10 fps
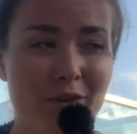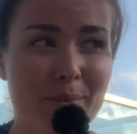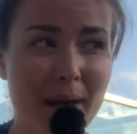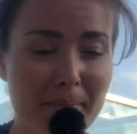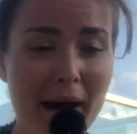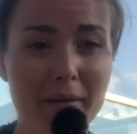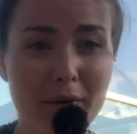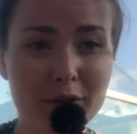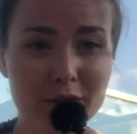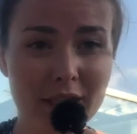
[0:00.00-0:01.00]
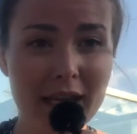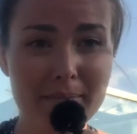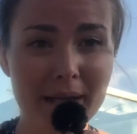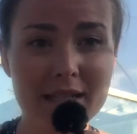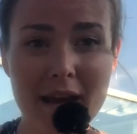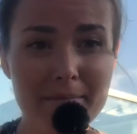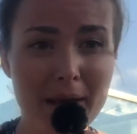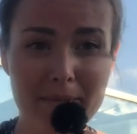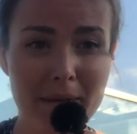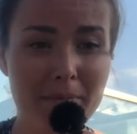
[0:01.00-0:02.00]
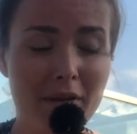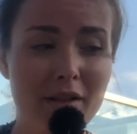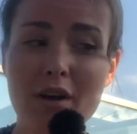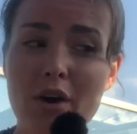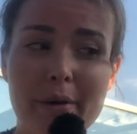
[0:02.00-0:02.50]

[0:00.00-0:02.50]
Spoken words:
for my bag box to get picked up by people,